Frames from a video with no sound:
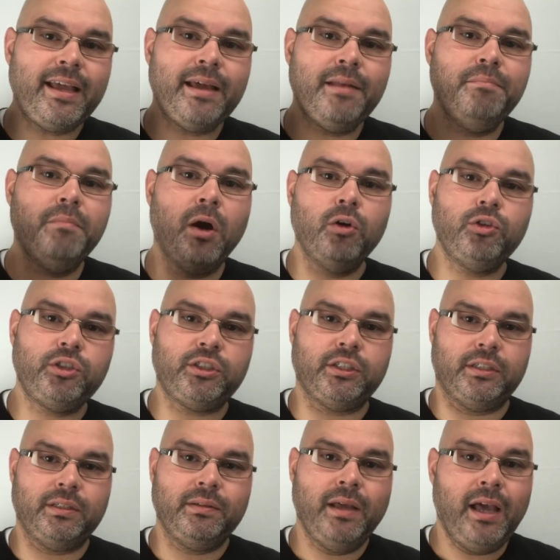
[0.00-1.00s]
in
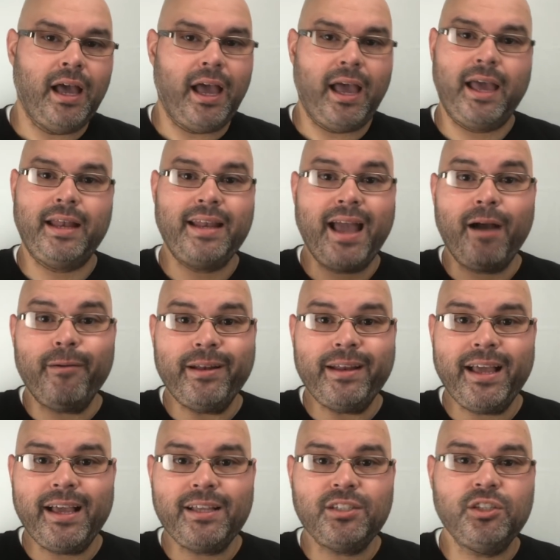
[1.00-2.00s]
motion. And
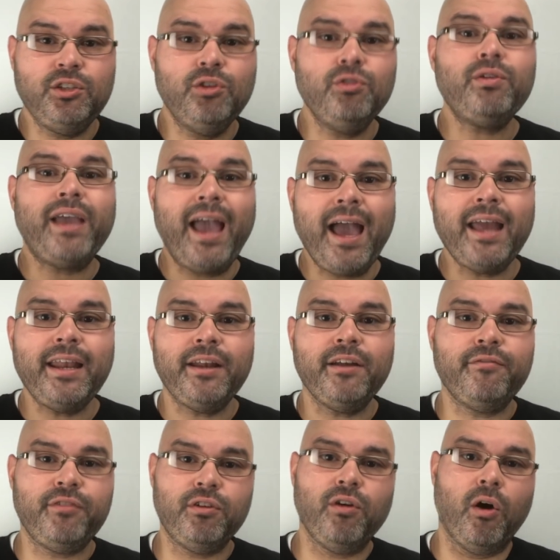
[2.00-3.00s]
nowadays, you can
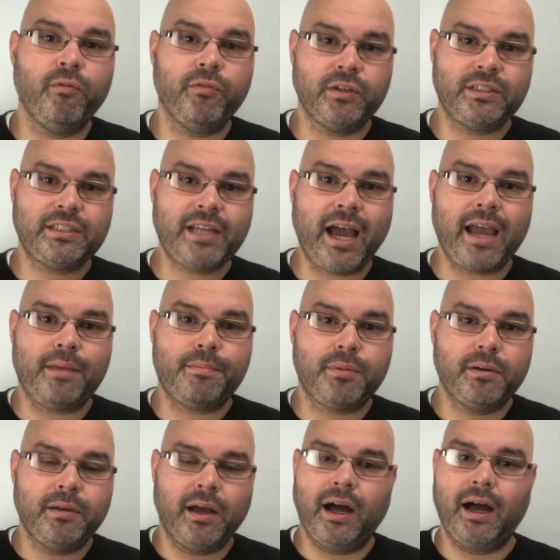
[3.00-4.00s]
interview over Skype.
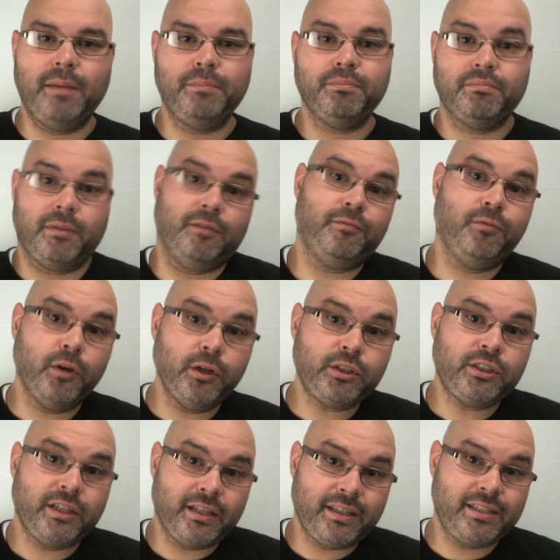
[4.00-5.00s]

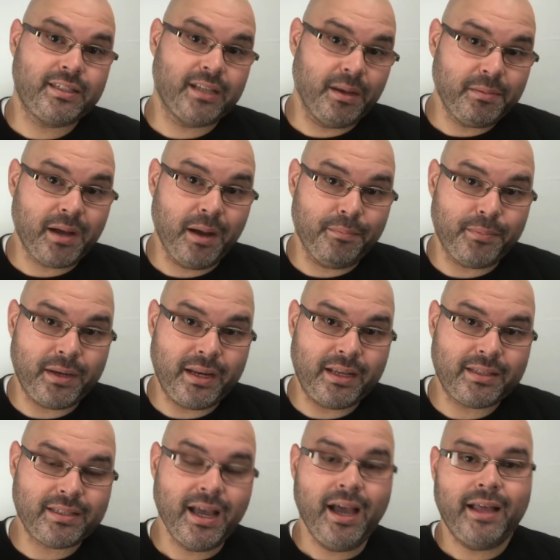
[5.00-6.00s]
Unfortunately, some
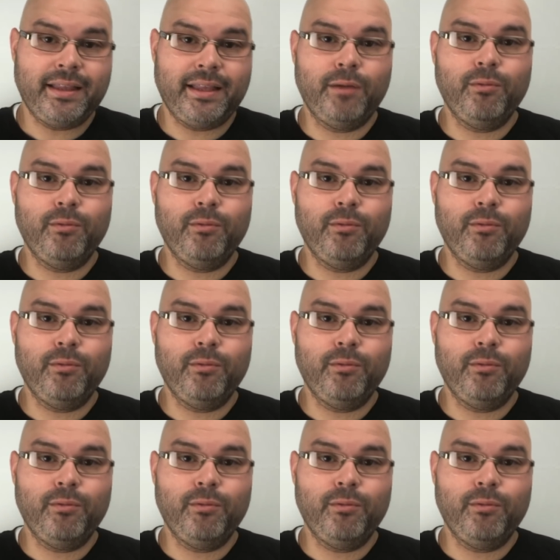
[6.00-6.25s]
companies, they